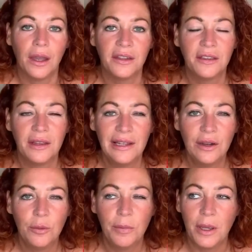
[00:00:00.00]
It's a
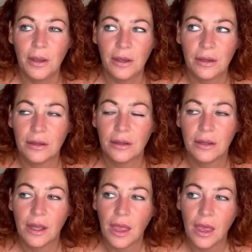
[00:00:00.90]
little bit,
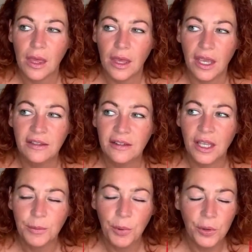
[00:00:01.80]
it's
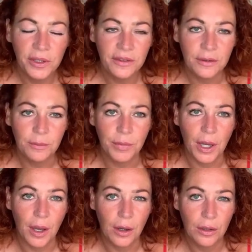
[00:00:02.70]
like Poison
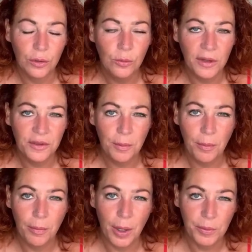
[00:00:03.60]
but almost
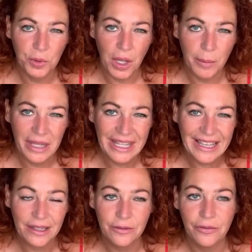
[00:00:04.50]
bubblegummy
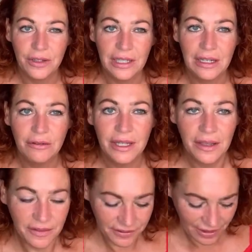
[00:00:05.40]
and vanilla-y
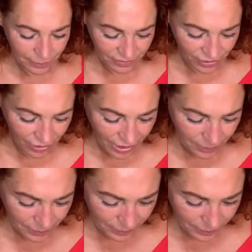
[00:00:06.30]
at the same time.